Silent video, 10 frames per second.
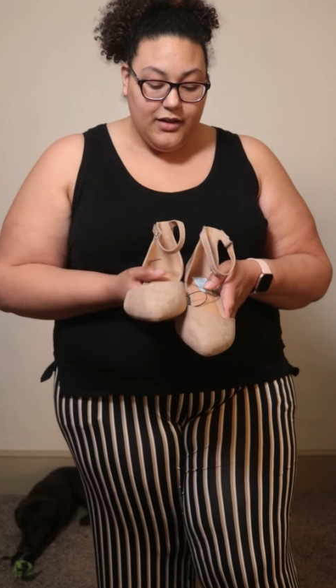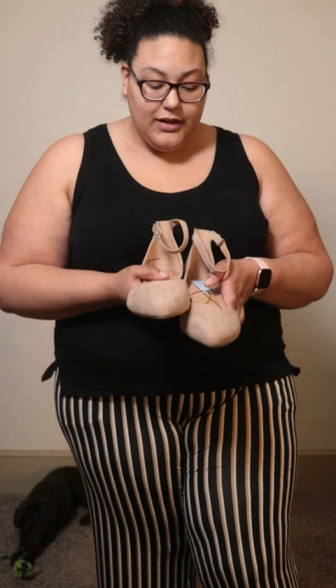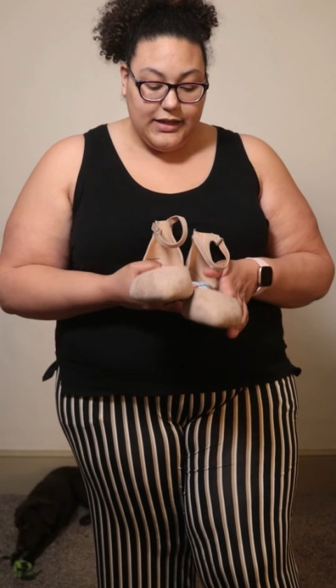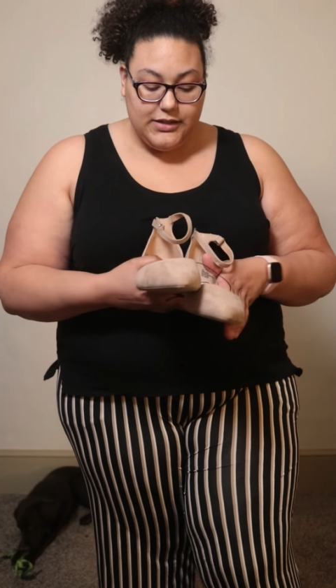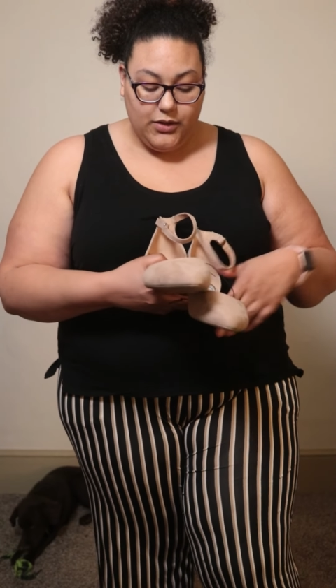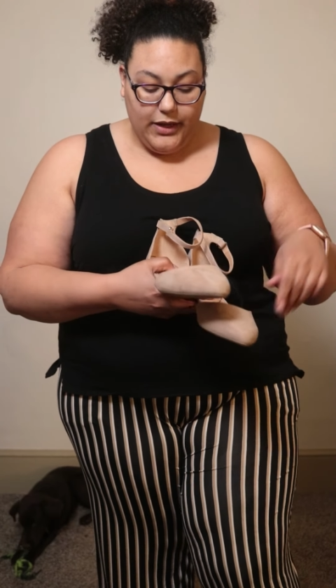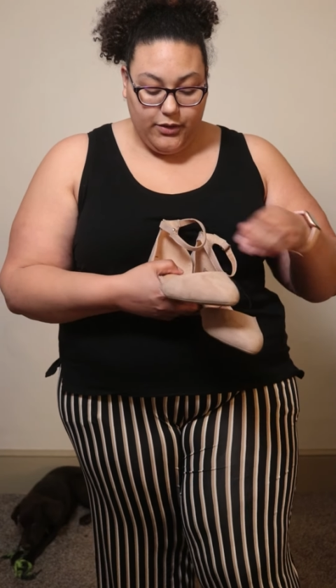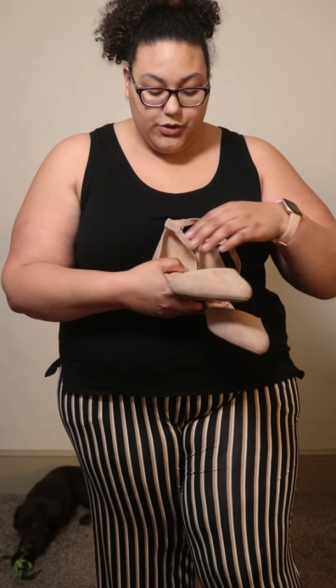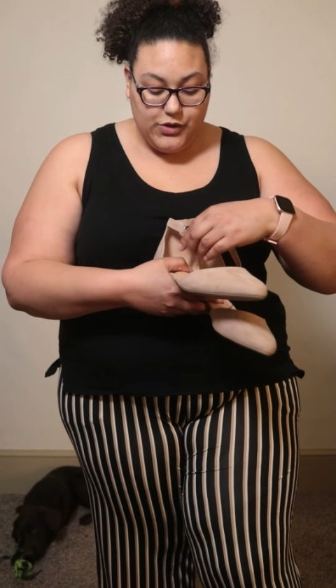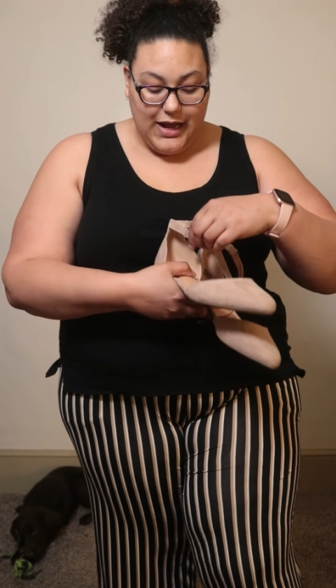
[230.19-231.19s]
Nice little
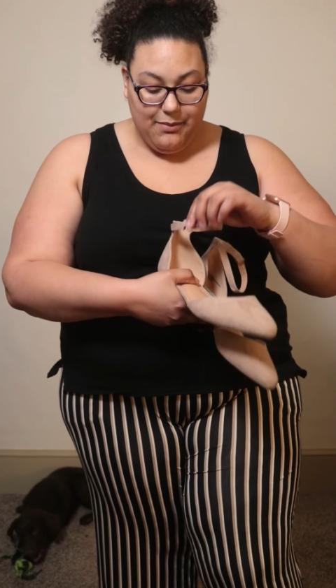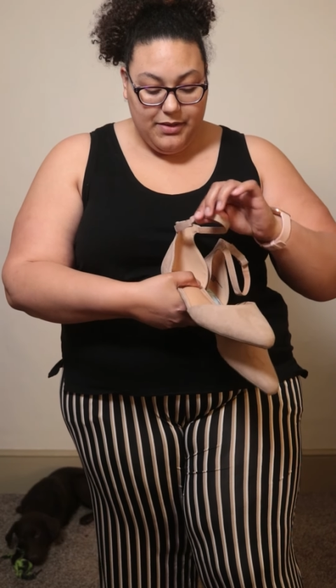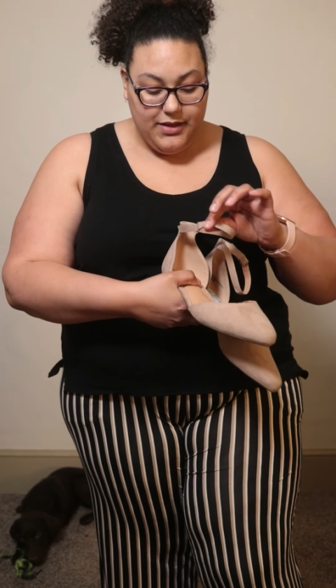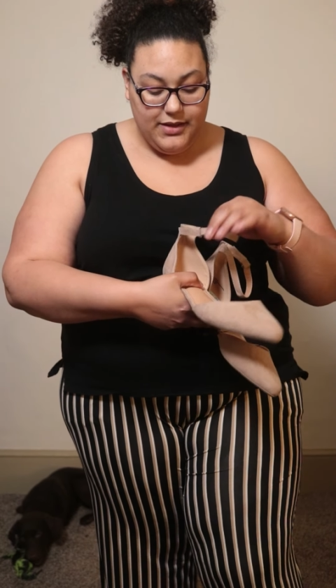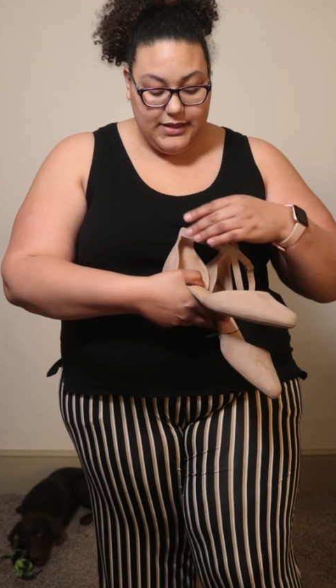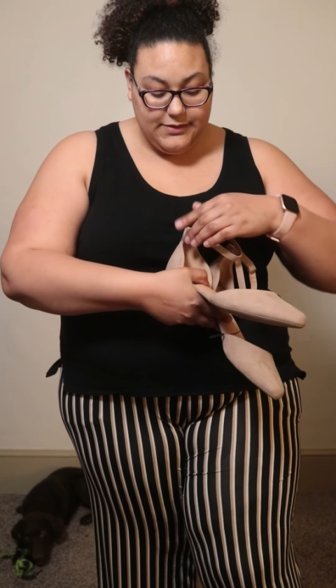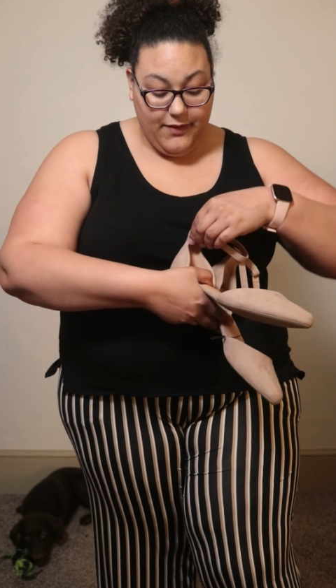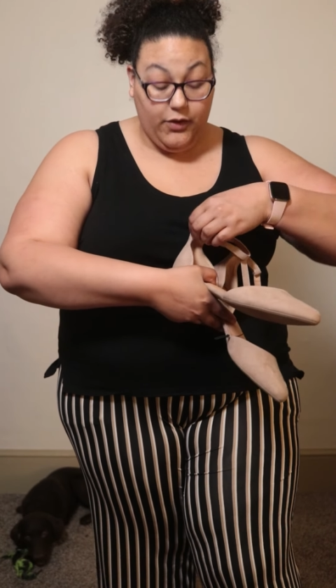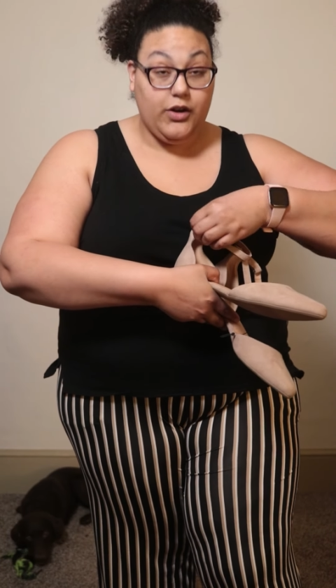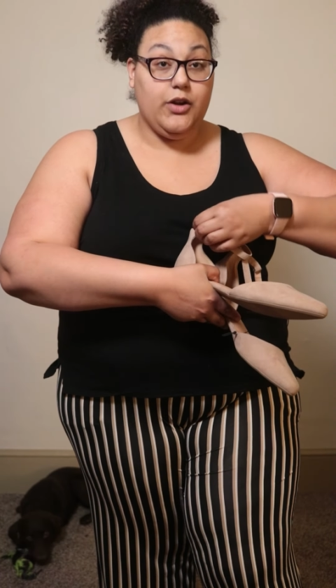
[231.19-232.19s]
ankle strap. It's
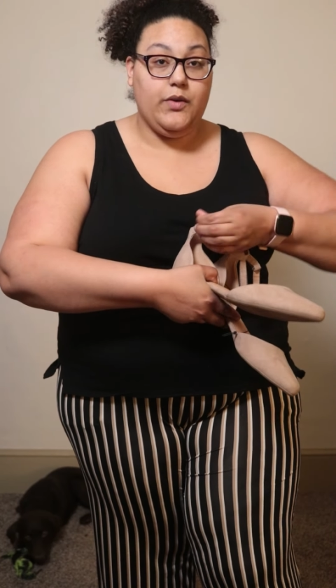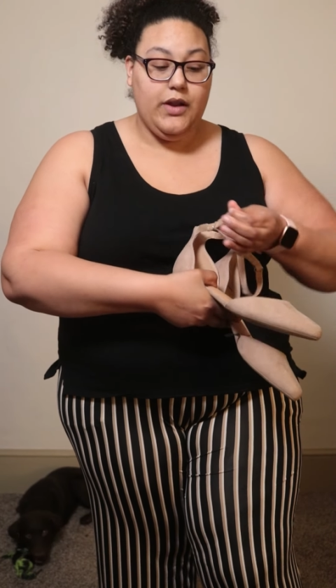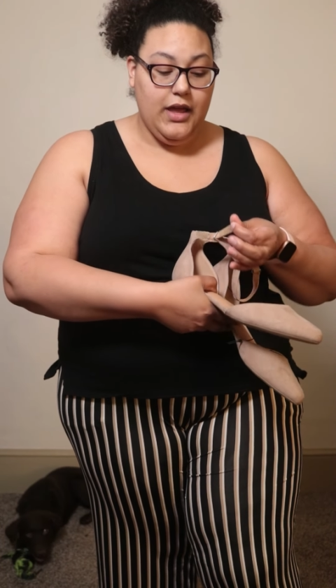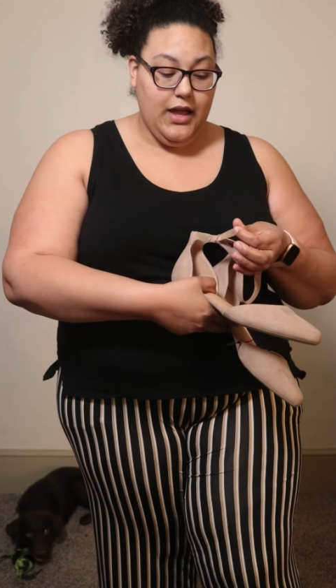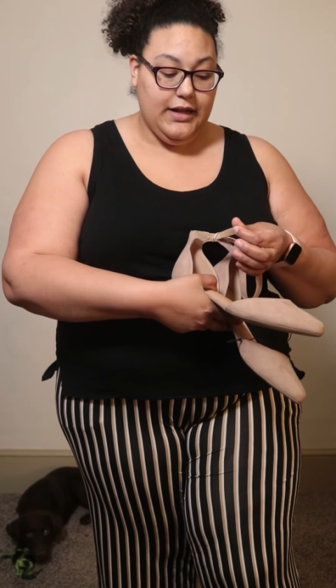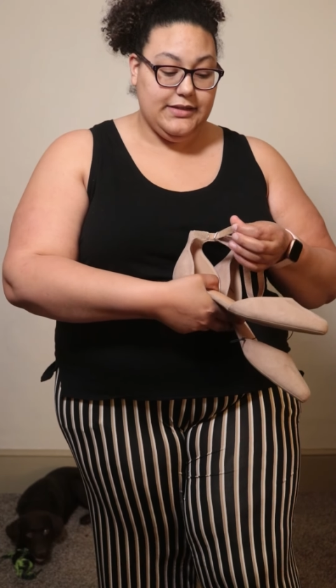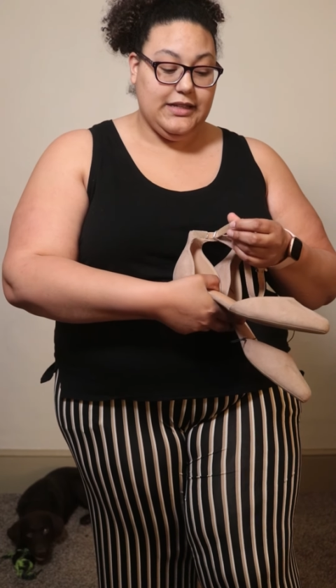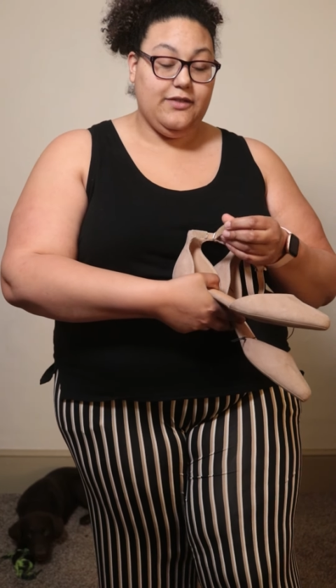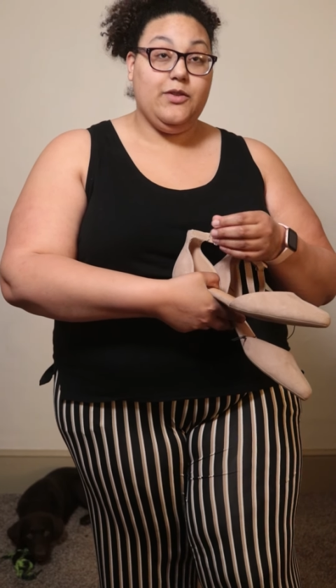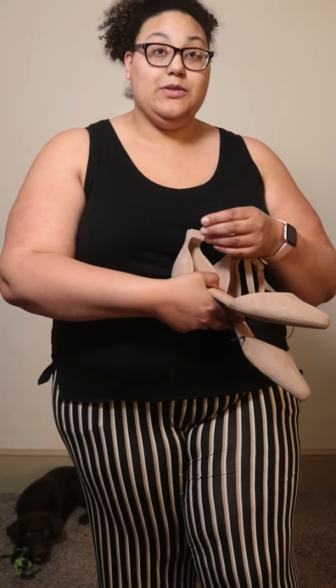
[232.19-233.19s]
Velcro
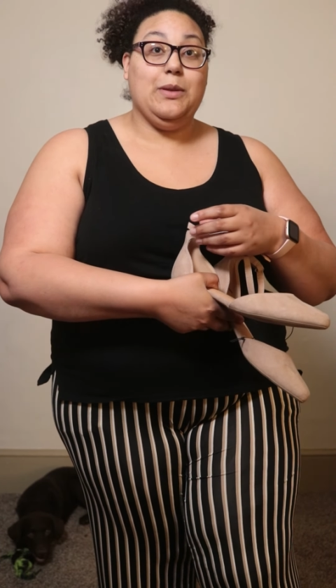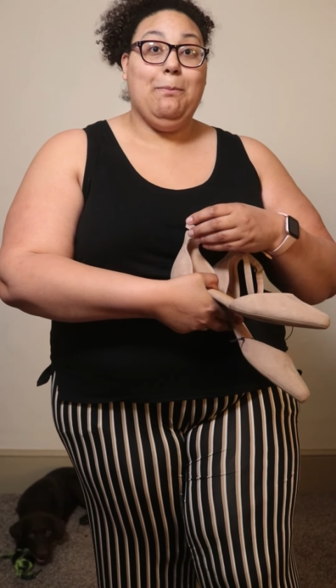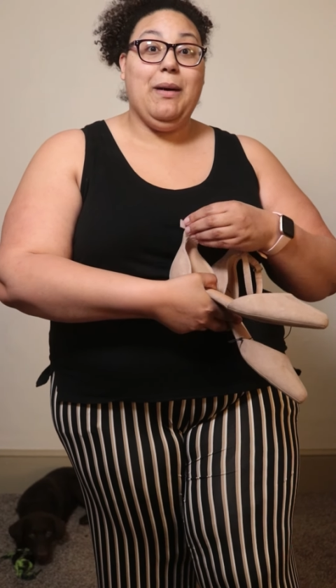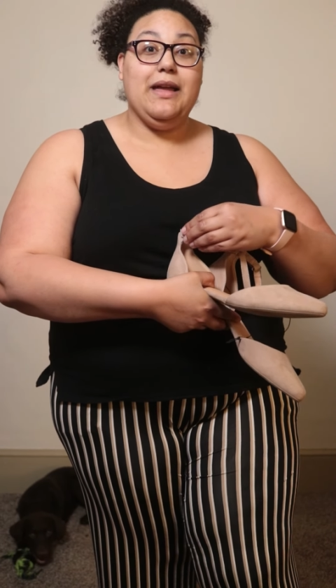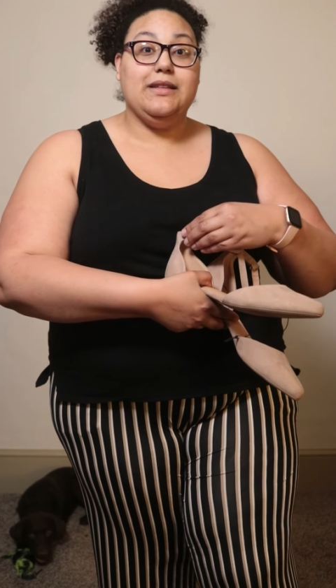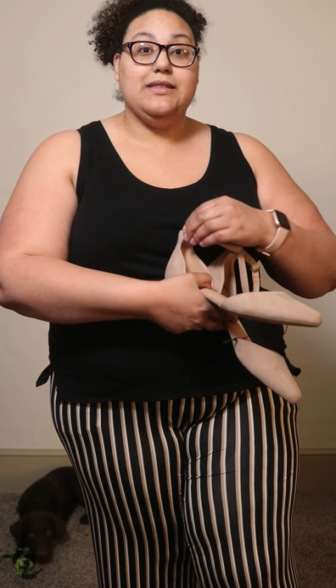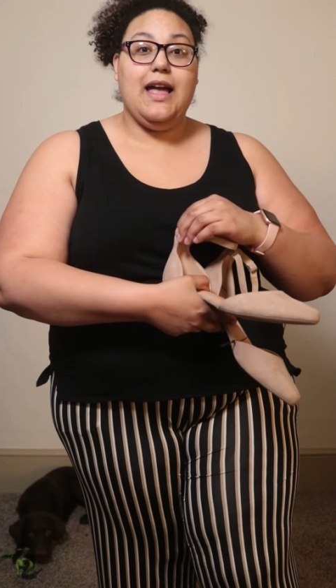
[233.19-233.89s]
instead of those little buttons.